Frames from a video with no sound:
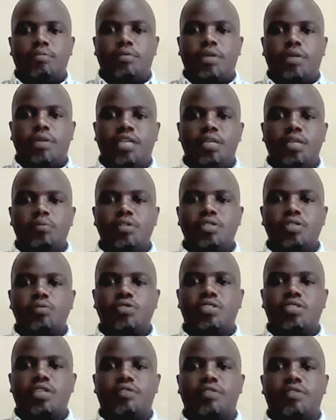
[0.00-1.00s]
My name is
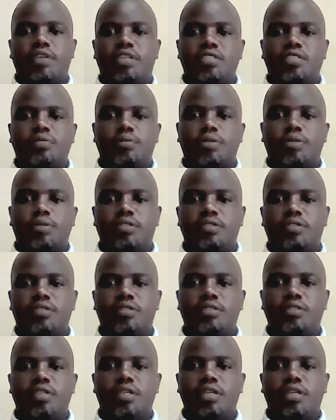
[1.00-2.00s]
Mustafa Asman,
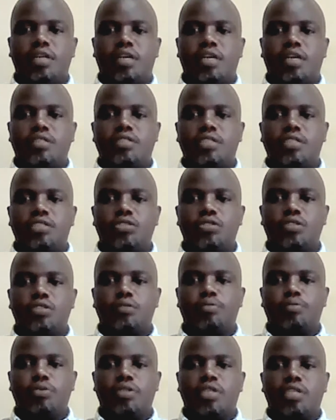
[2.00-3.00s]
a sexual
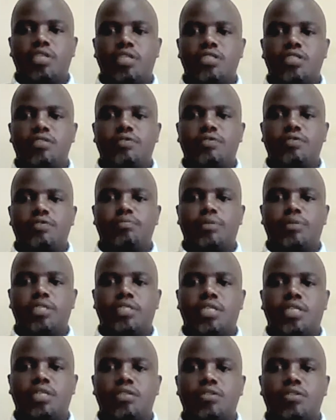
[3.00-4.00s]
reproductive,
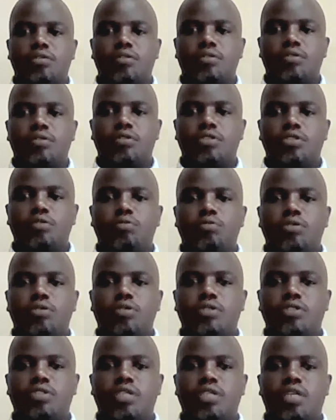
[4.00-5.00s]
maternal,
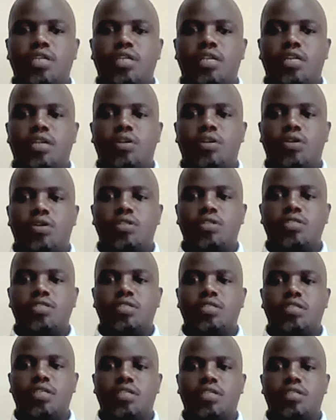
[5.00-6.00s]
newborn, child, and adolescent
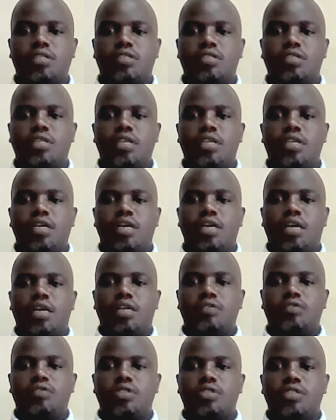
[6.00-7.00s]
health
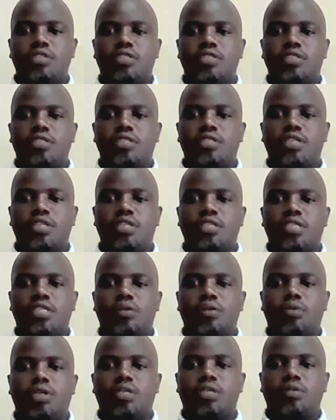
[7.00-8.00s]
advocate in Kenya,
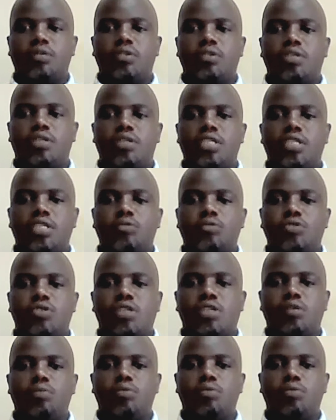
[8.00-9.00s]
working with Kenya
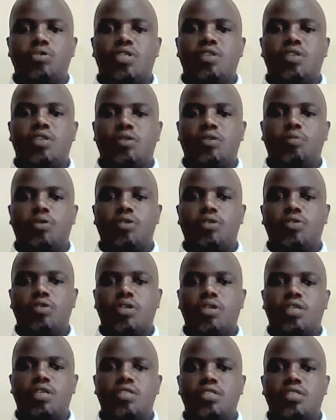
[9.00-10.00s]
Muslim Youth Development
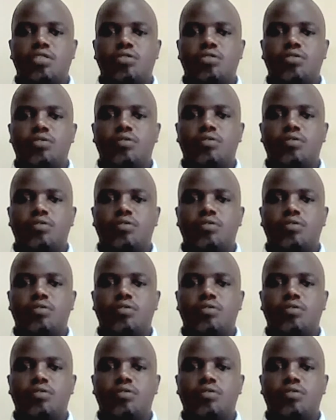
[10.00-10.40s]
Organization.